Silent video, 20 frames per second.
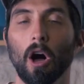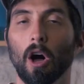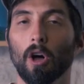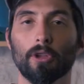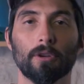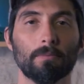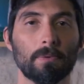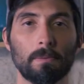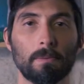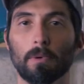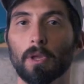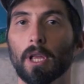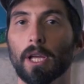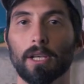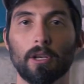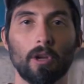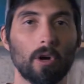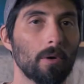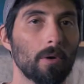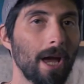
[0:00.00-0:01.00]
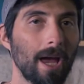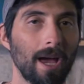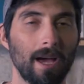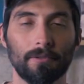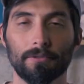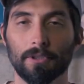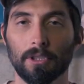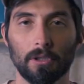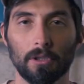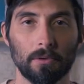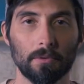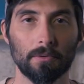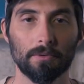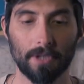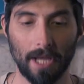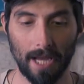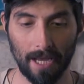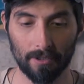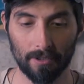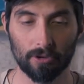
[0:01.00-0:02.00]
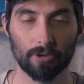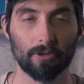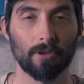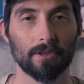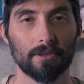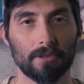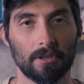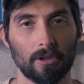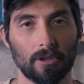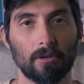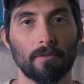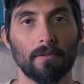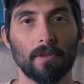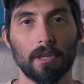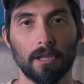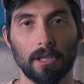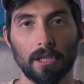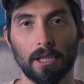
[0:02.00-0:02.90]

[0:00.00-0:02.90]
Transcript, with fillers: other people I know have used and trusted over the